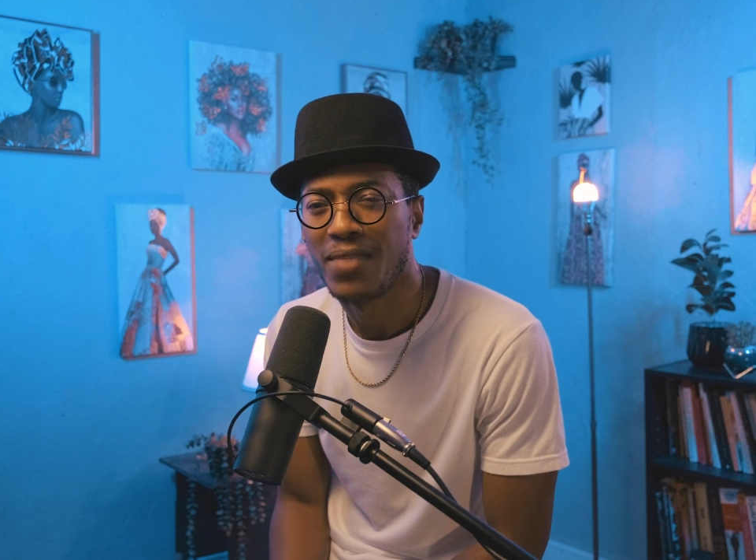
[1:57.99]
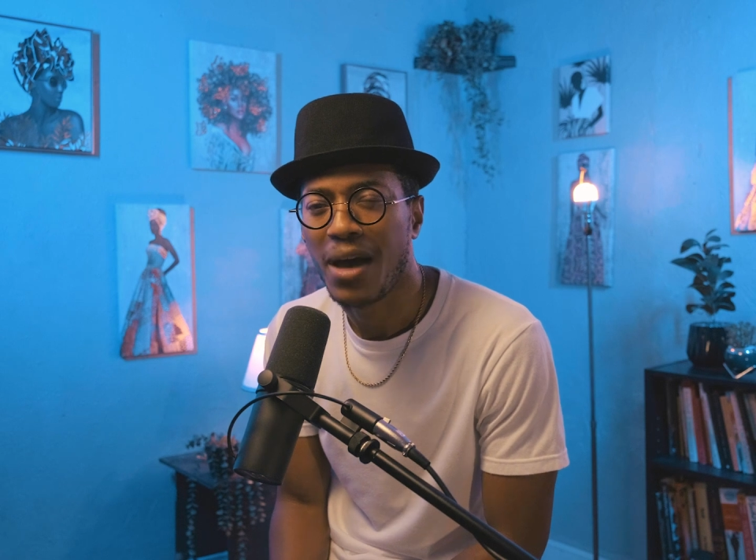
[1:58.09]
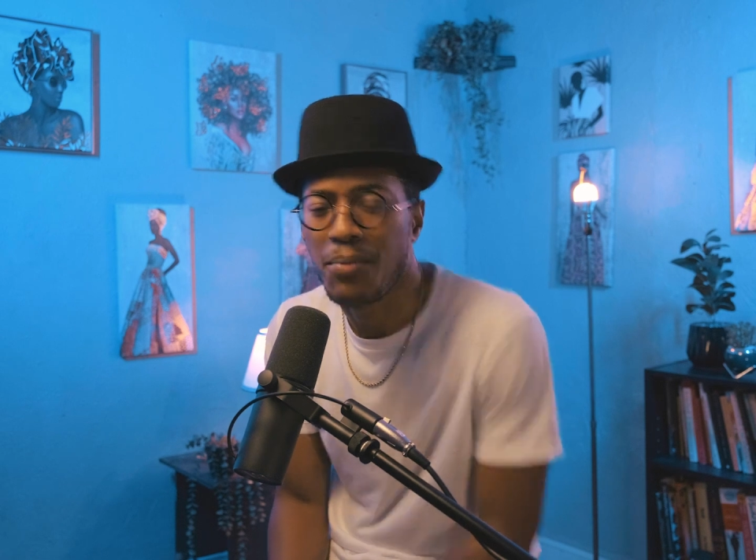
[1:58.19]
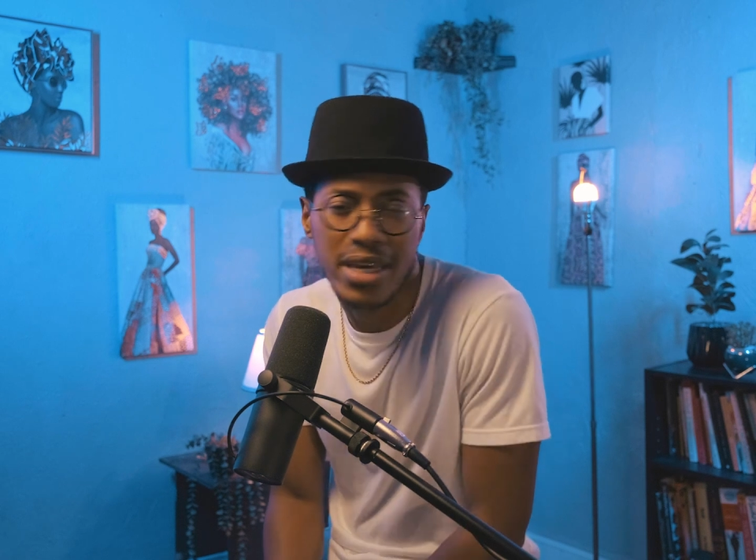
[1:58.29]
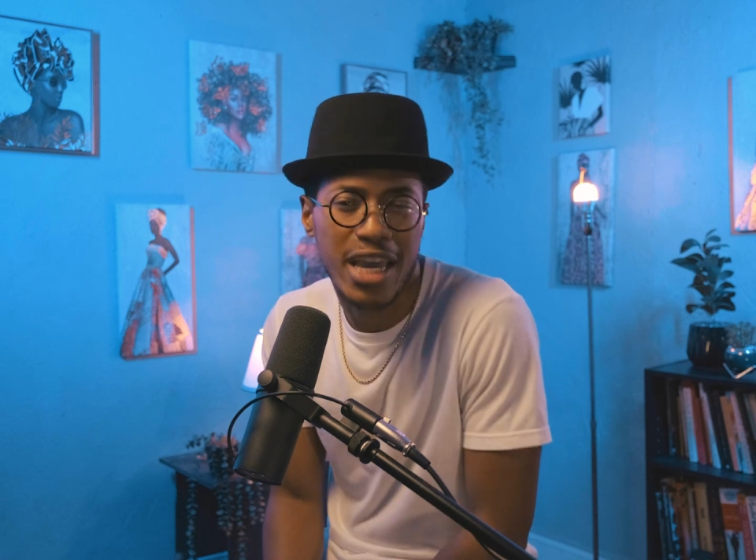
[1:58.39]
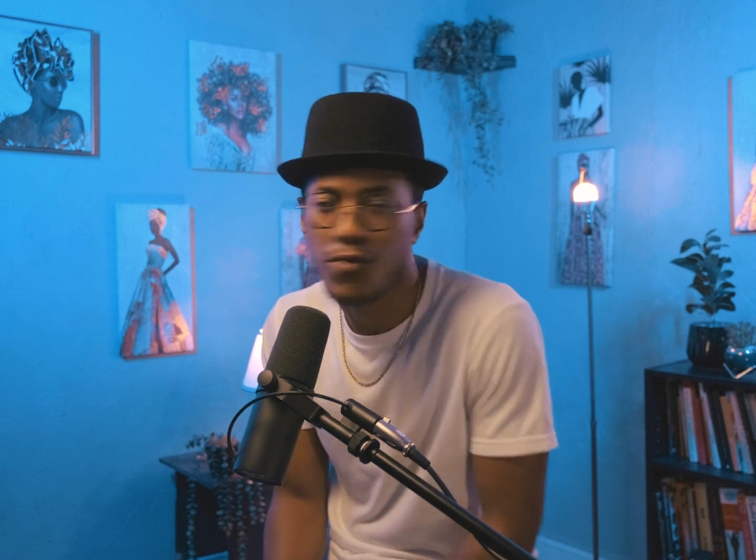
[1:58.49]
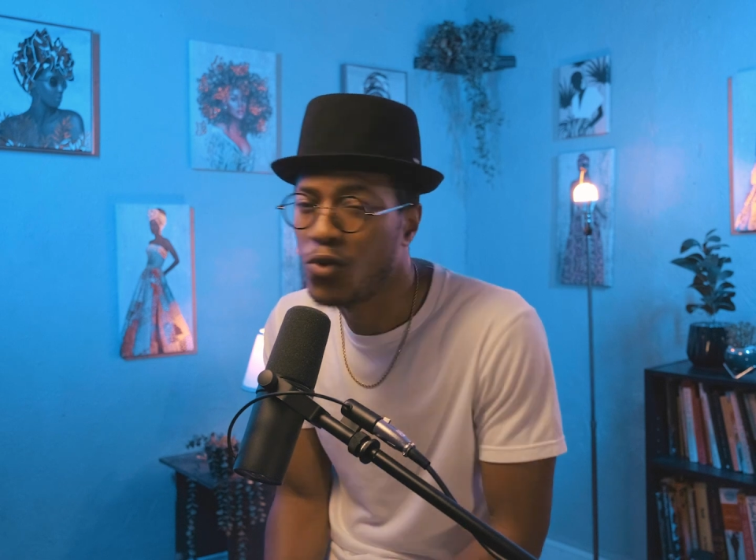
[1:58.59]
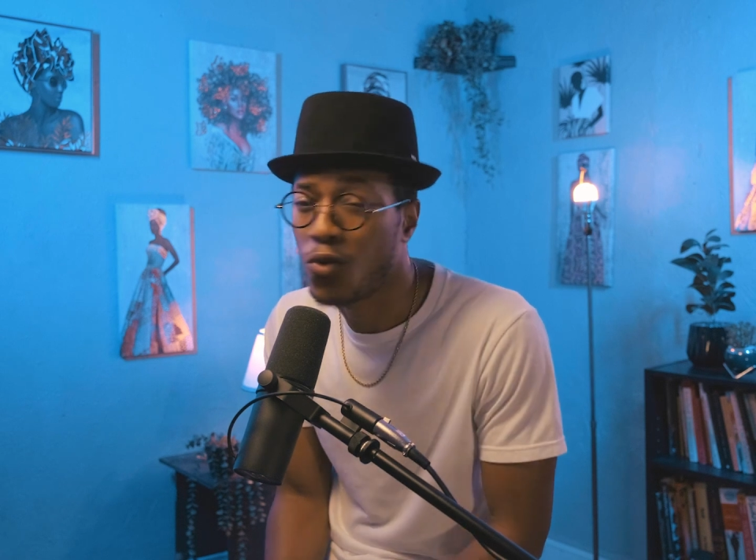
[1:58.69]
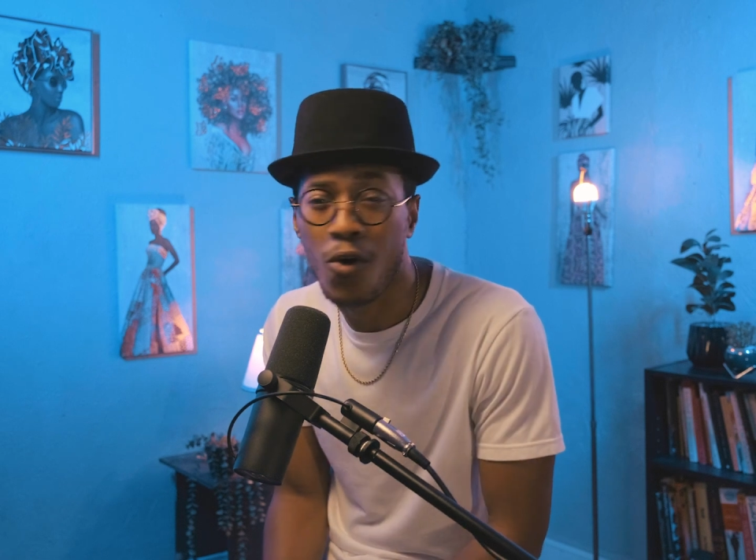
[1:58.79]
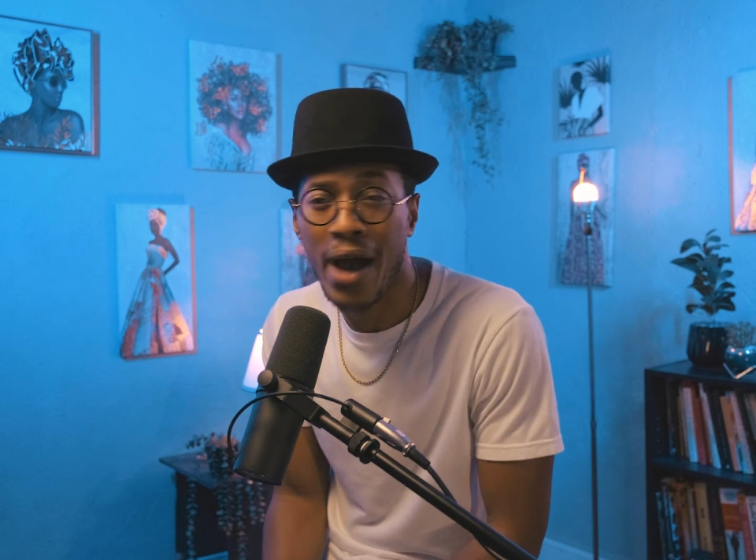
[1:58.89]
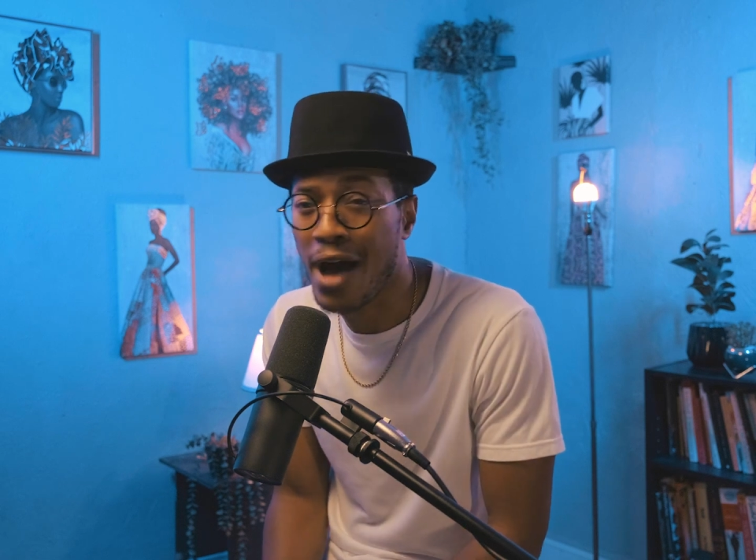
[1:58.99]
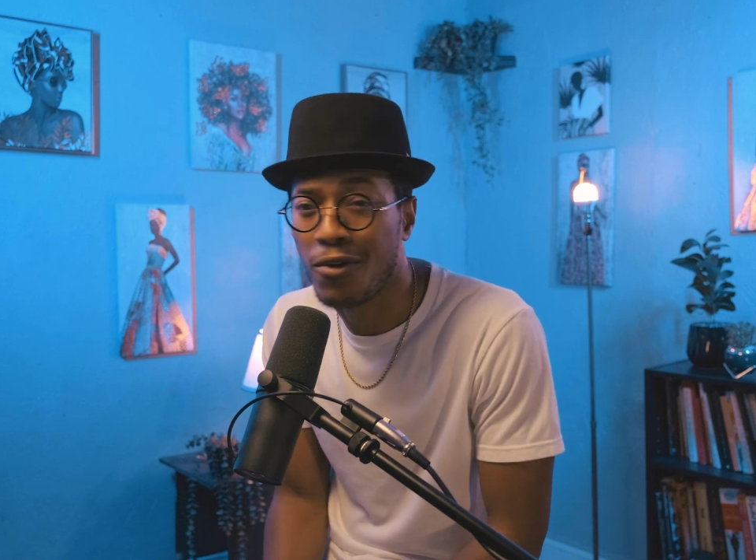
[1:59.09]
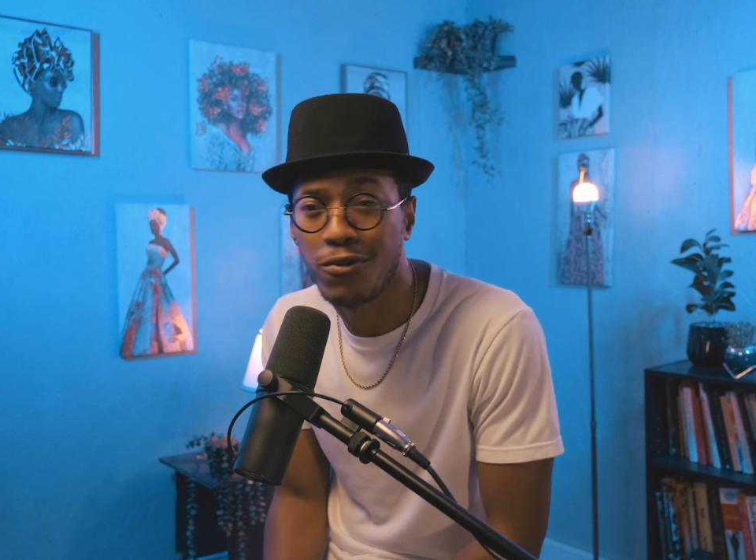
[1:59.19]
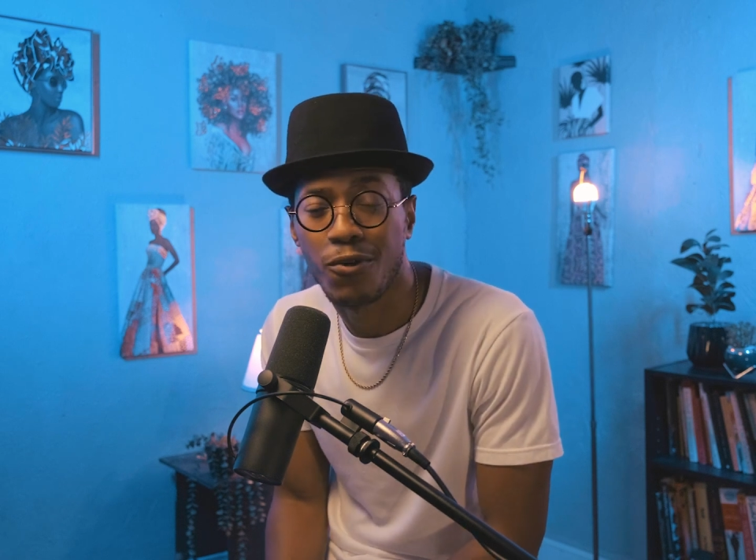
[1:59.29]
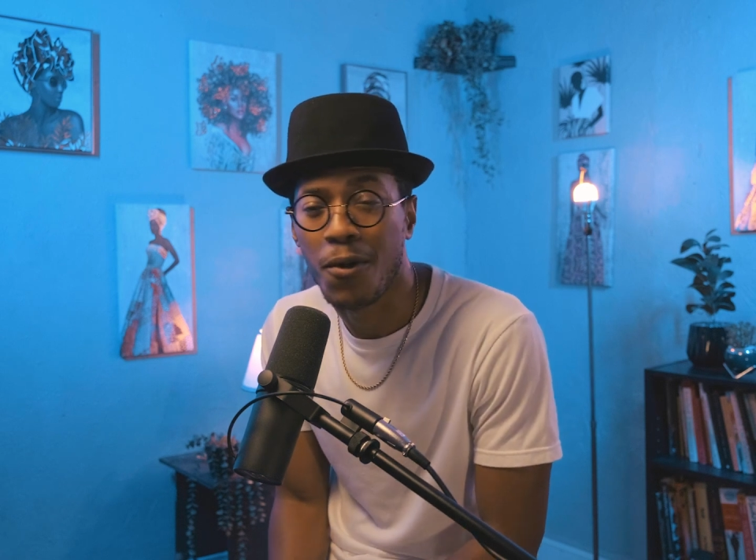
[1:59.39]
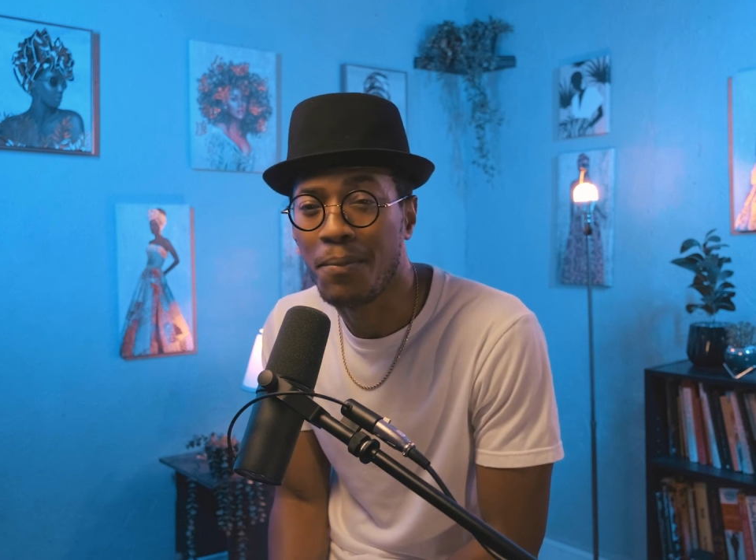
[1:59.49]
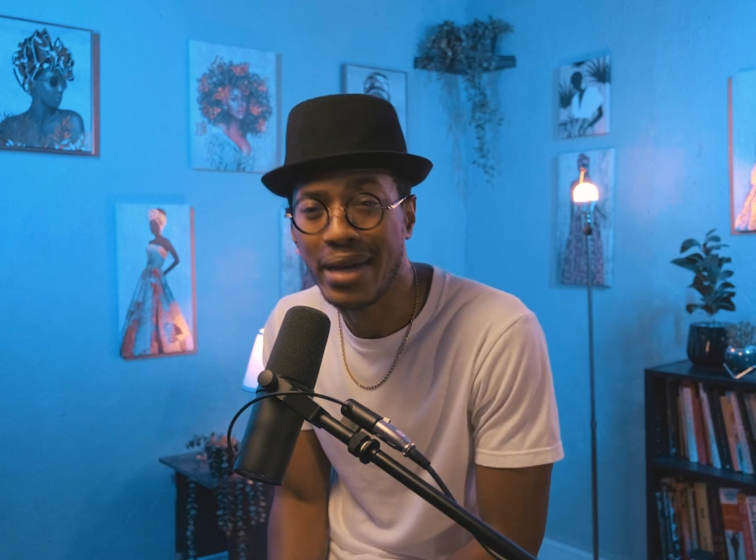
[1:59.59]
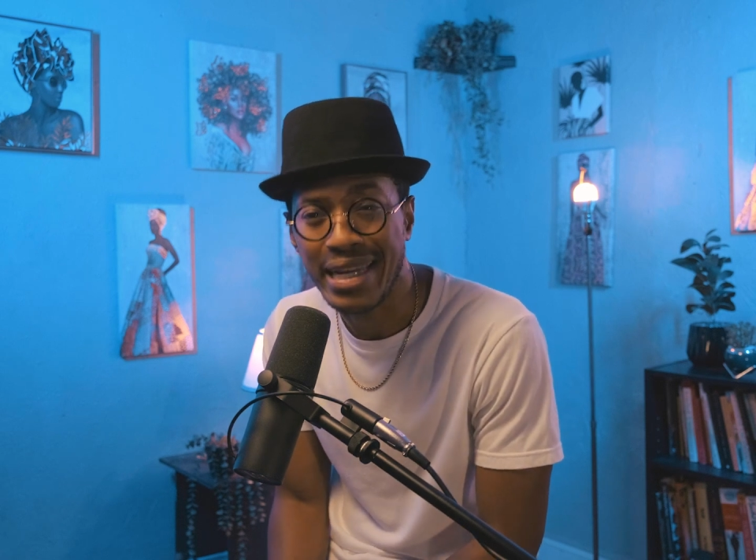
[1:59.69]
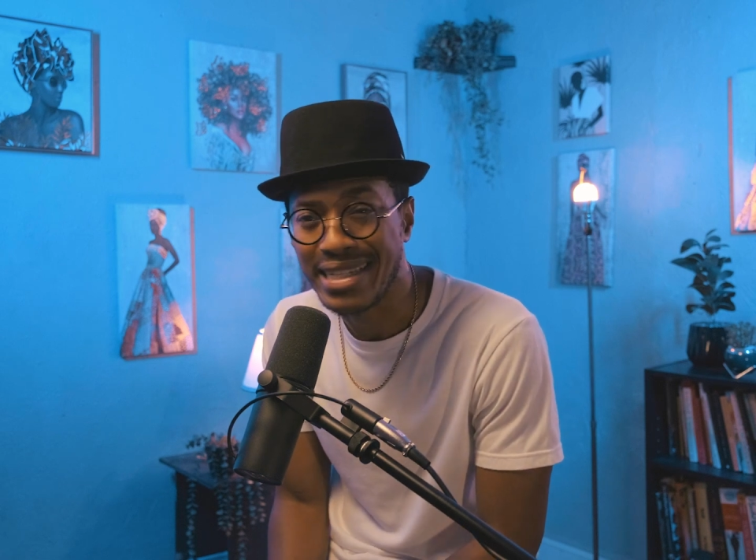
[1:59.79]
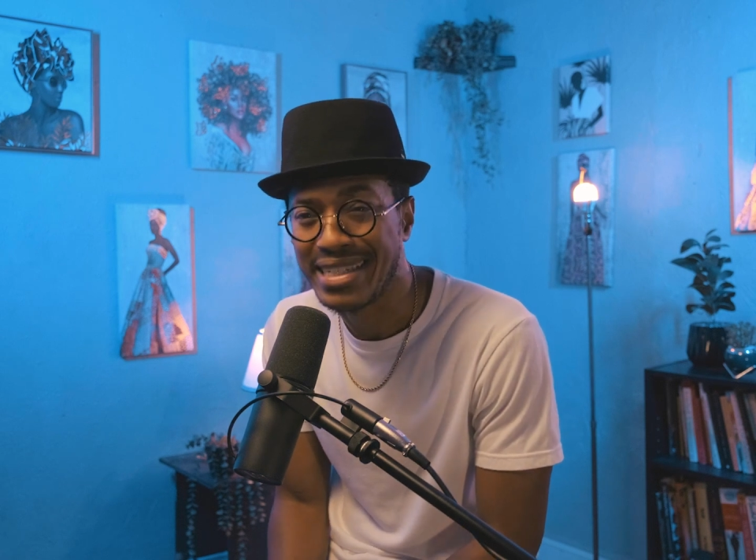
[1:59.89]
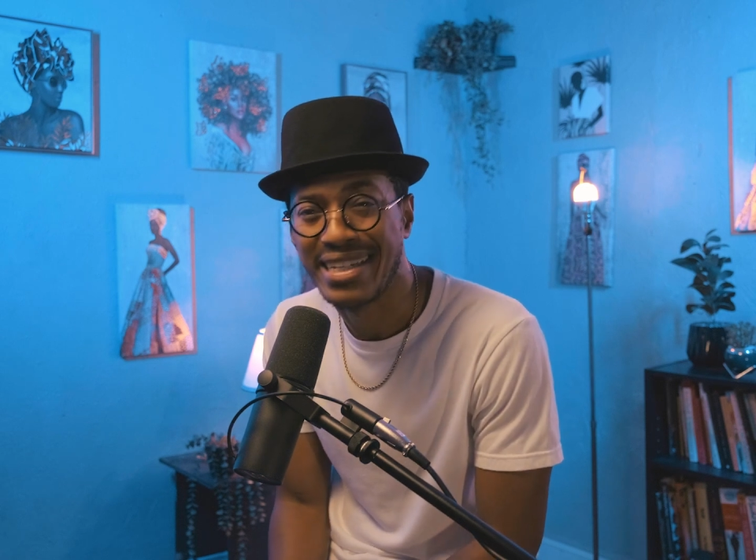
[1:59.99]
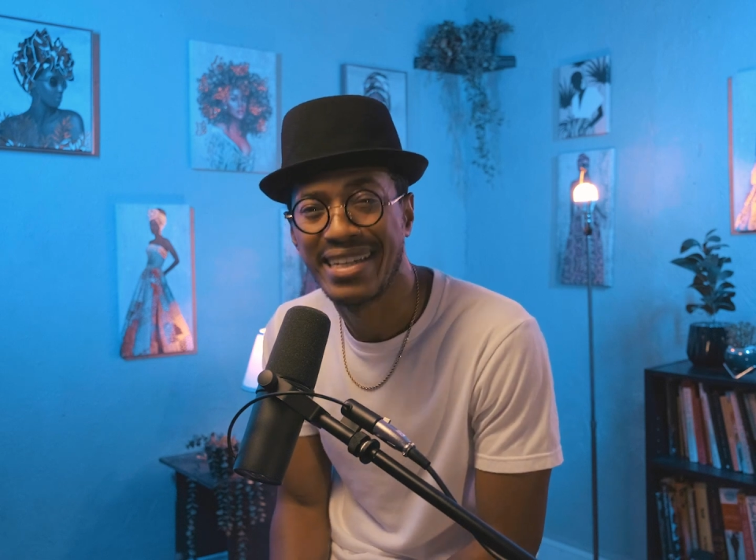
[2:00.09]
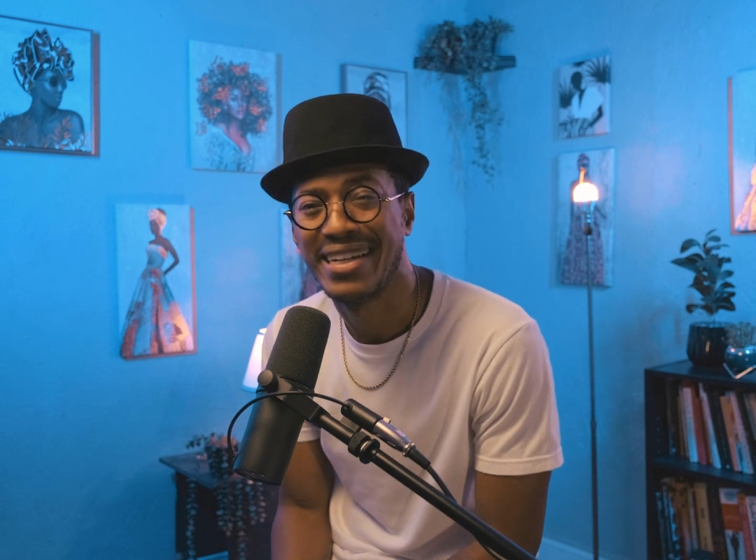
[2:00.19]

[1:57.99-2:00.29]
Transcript: I mean, can we roll out for a minute?